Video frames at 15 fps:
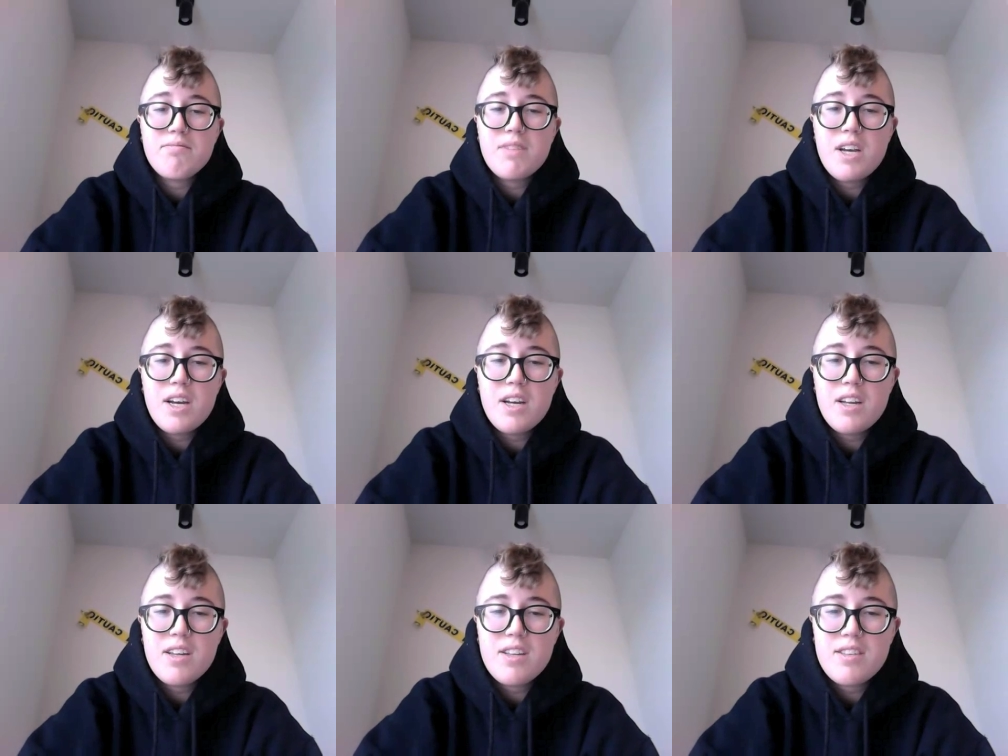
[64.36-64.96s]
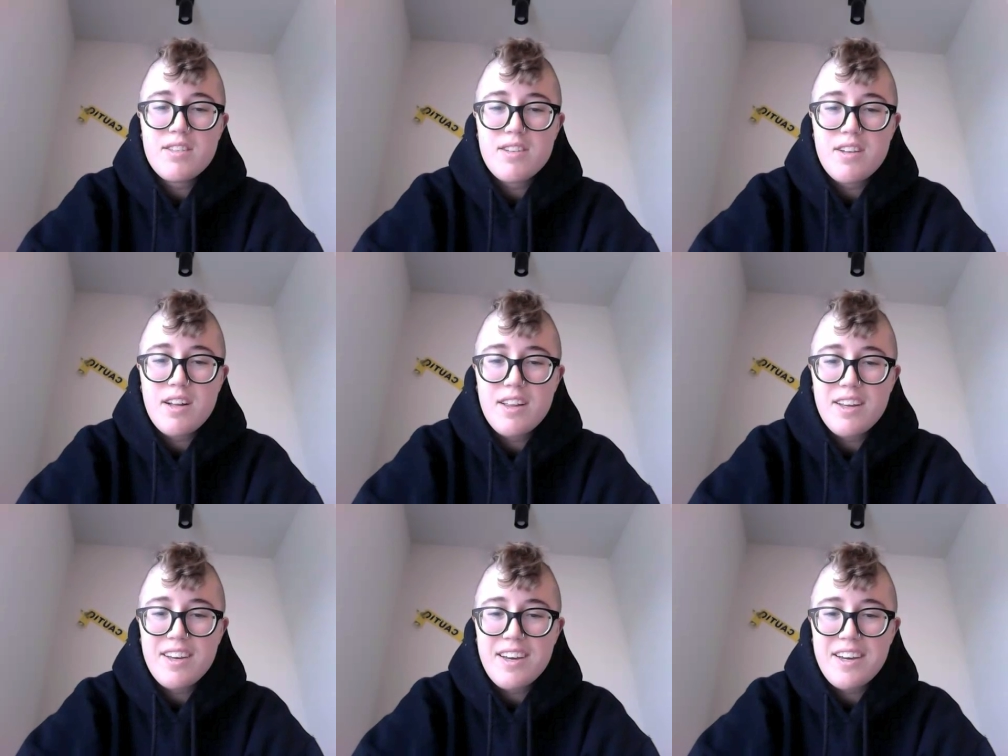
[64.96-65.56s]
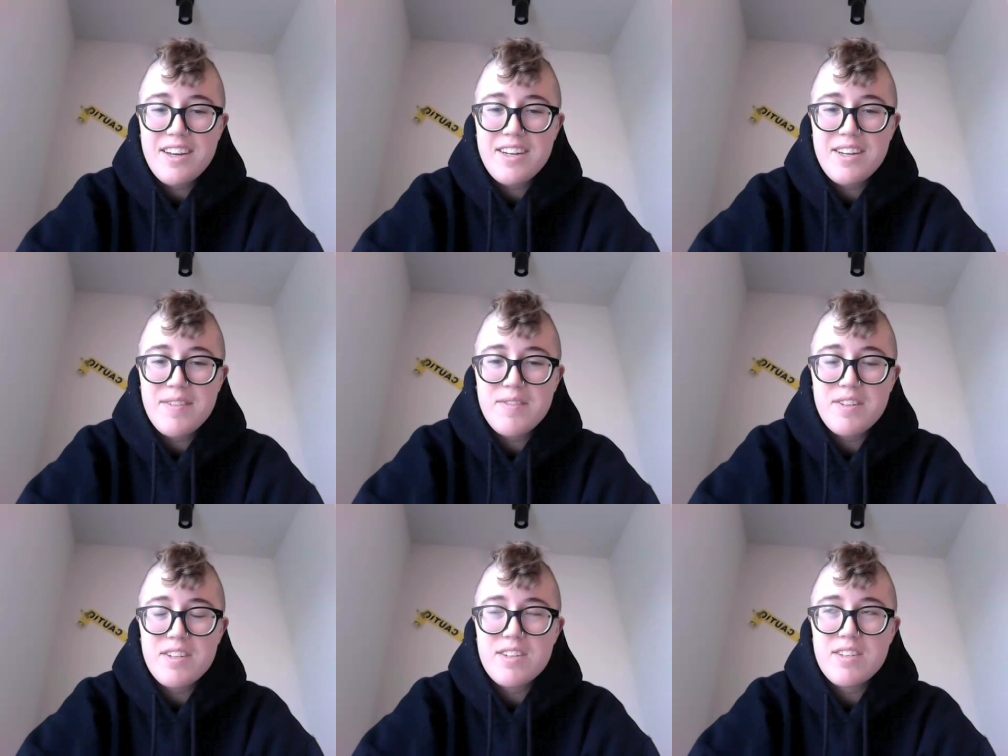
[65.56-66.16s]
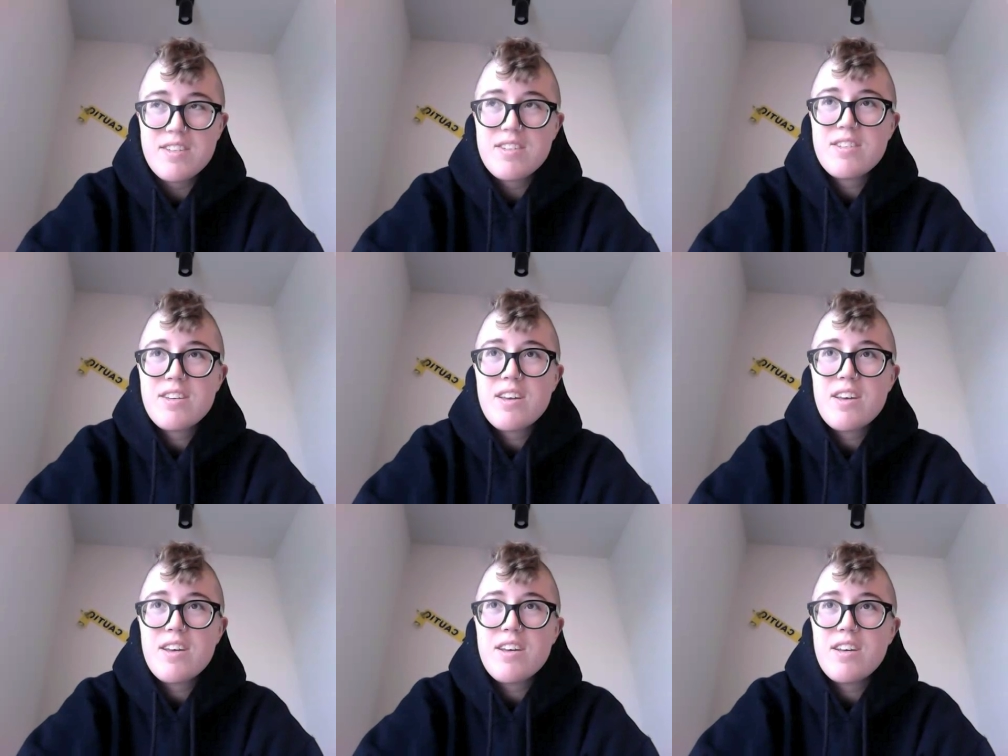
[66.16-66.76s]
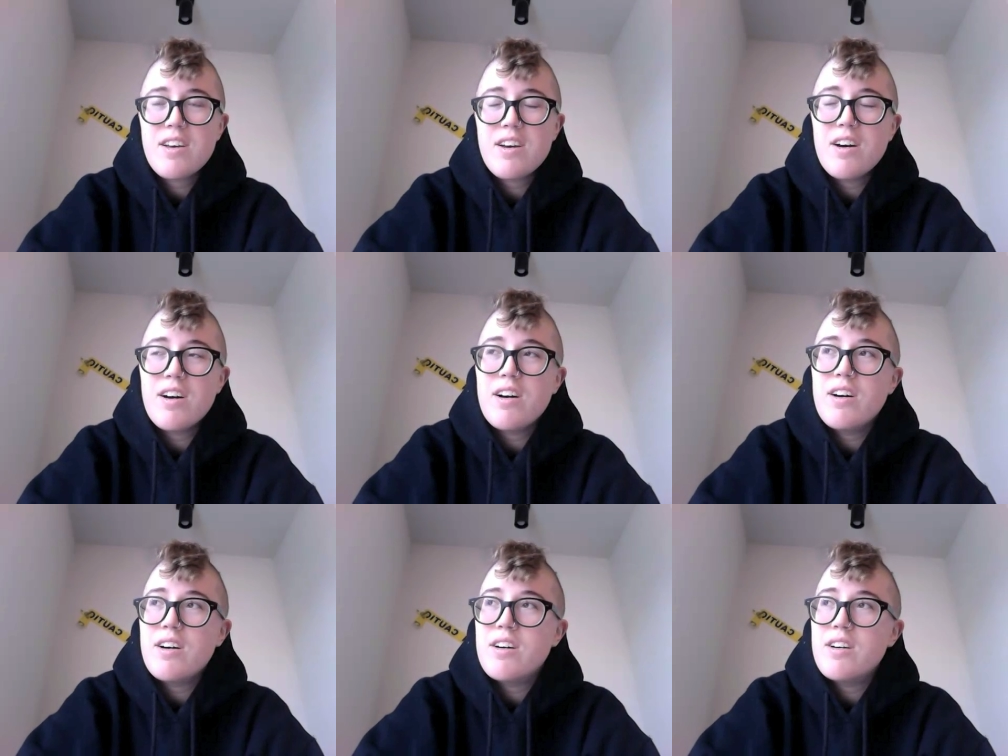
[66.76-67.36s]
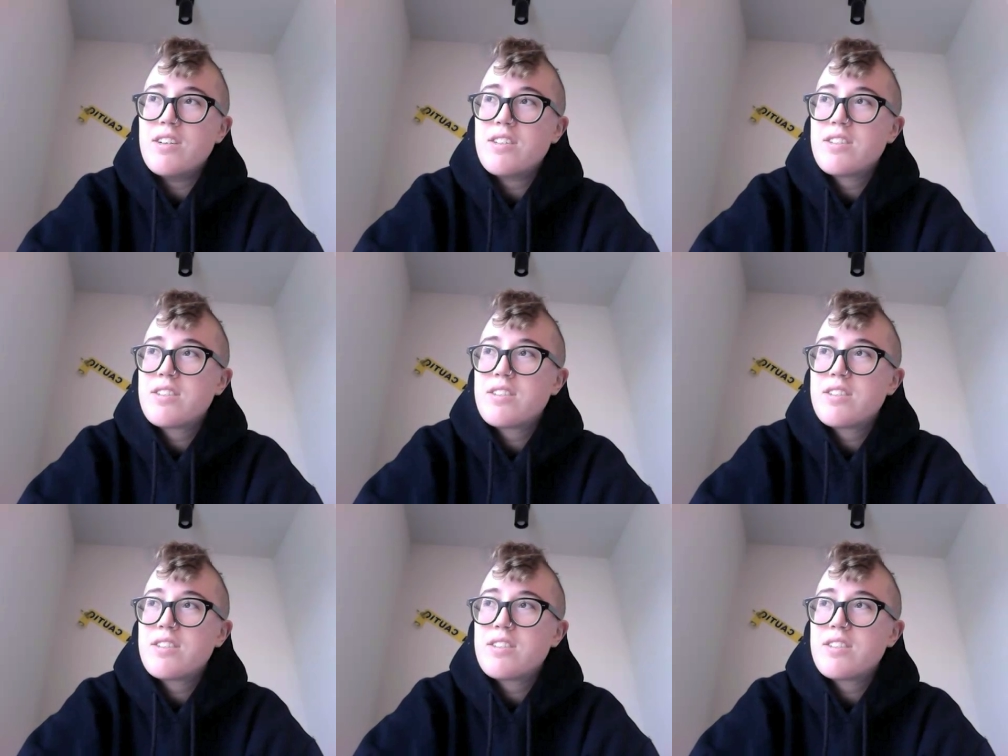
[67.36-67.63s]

I, it's not like I can even say uh,